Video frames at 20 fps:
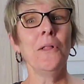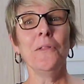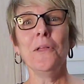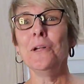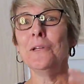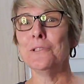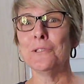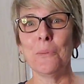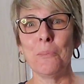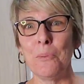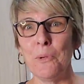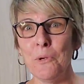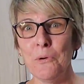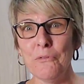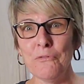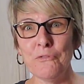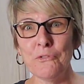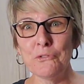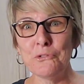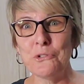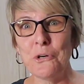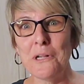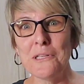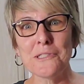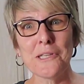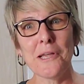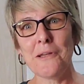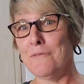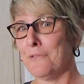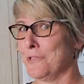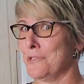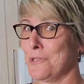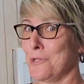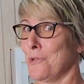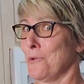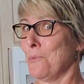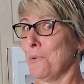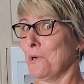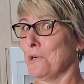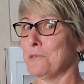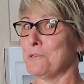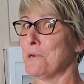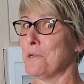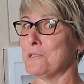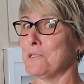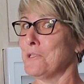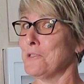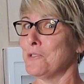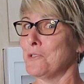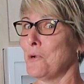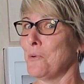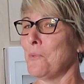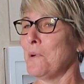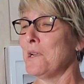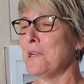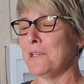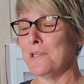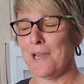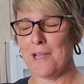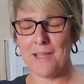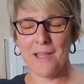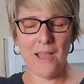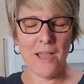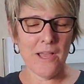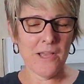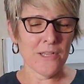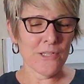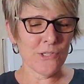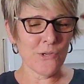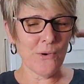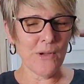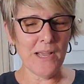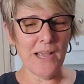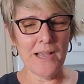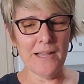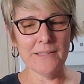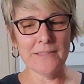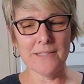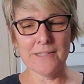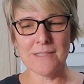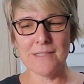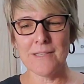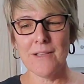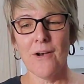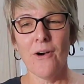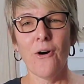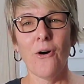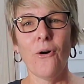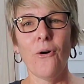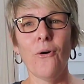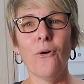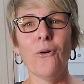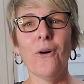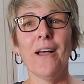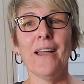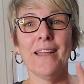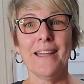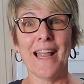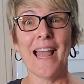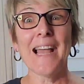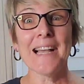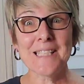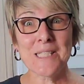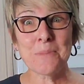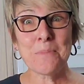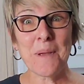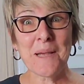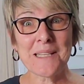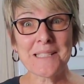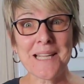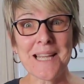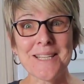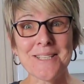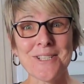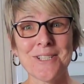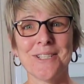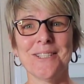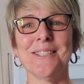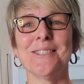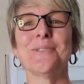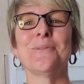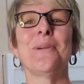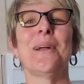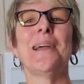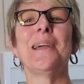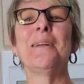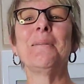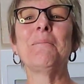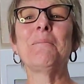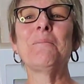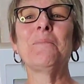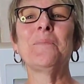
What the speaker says: that is a beautiful dress. I haven't seen you wear a dress since our wedding day. So I had this whole, and expectations, right?